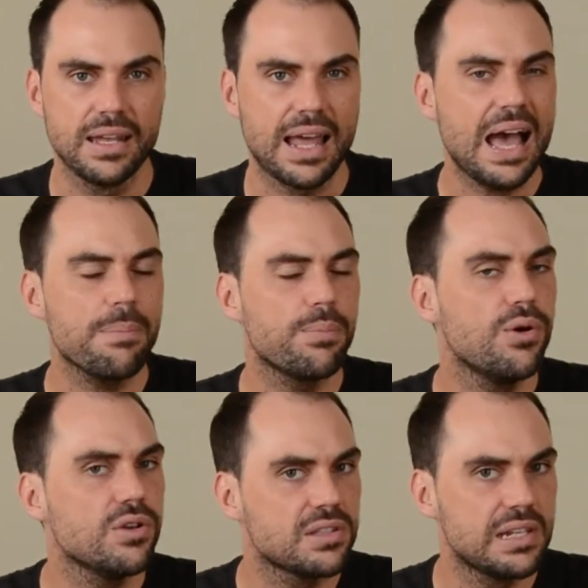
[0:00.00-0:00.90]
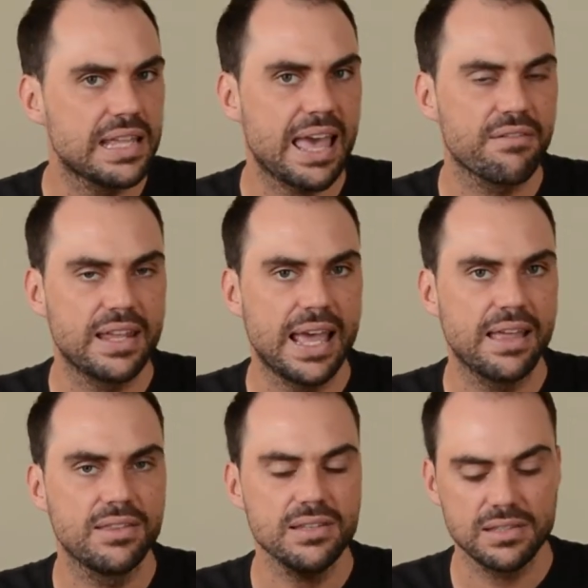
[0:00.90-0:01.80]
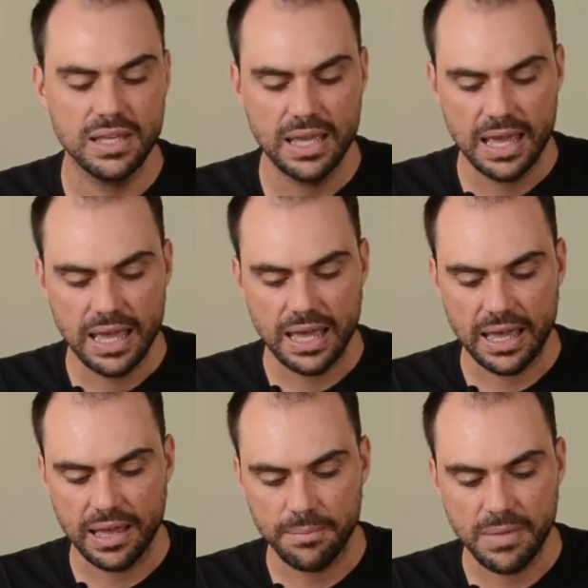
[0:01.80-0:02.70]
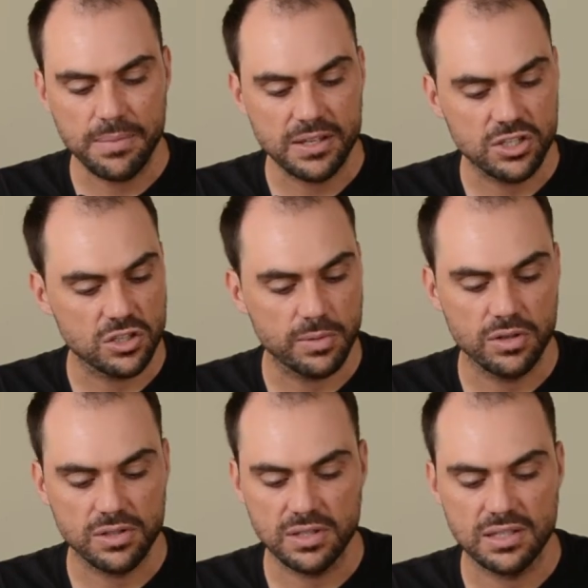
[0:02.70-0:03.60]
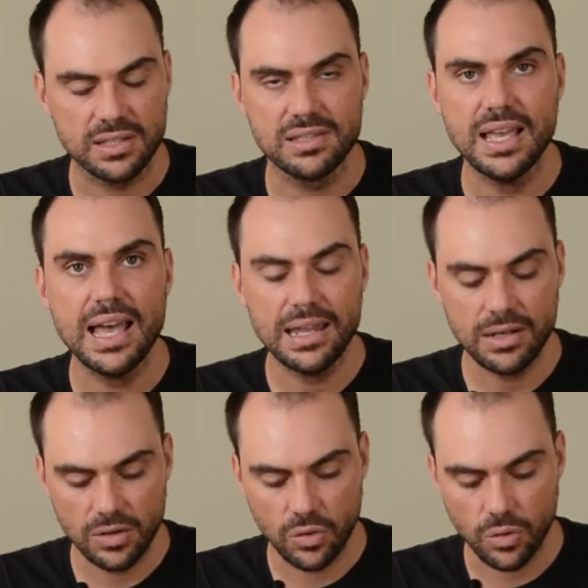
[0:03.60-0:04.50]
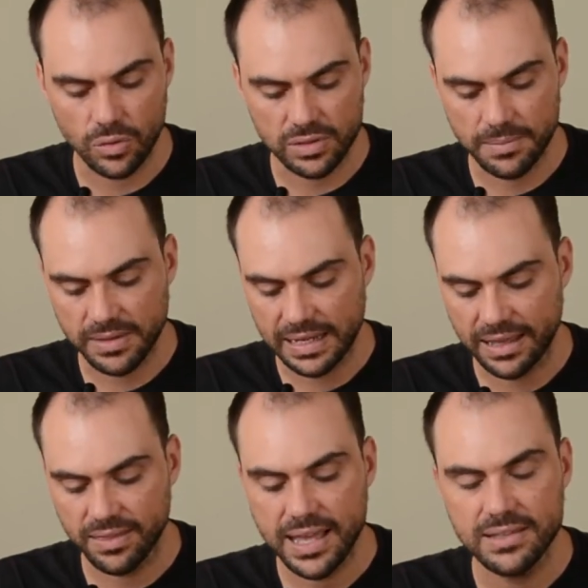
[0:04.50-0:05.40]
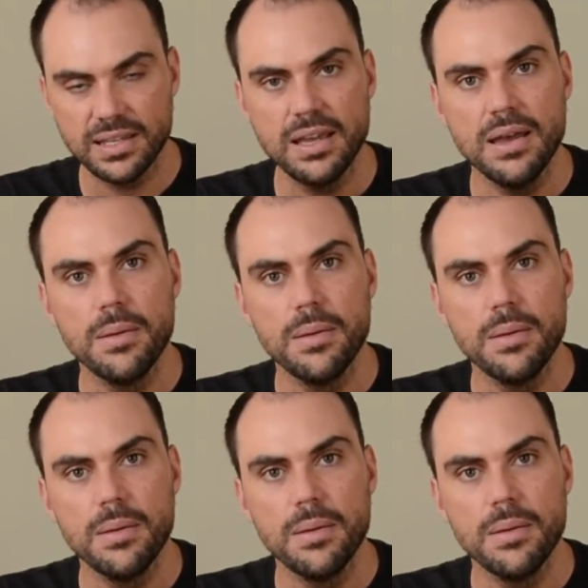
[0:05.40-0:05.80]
Now, I personally haven't had this. Maybe it's just because of this design or something like that.